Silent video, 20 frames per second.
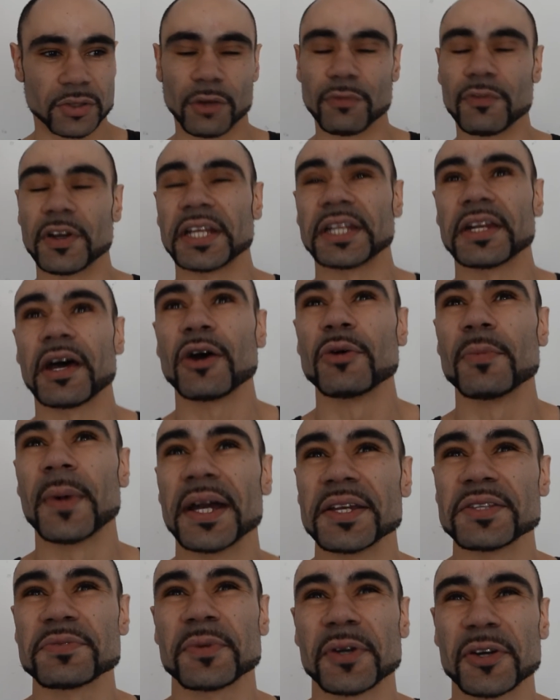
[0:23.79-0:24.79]
Don't really know,
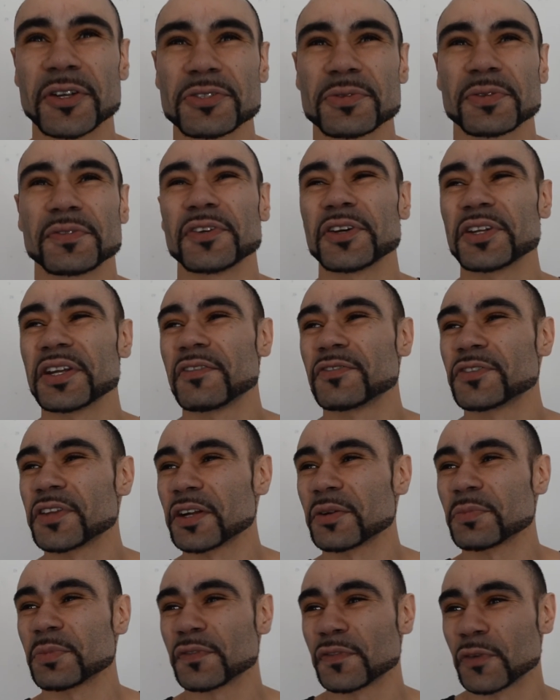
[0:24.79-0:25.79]
mate, to be honest with you. I've never
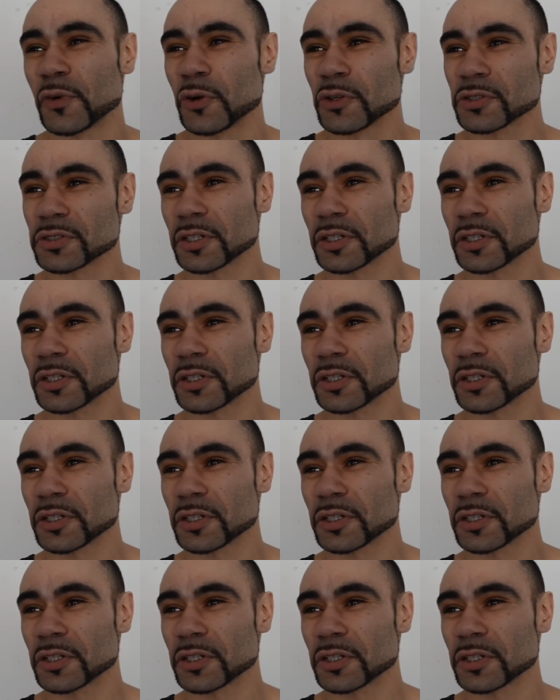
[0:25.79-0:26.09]
done it before,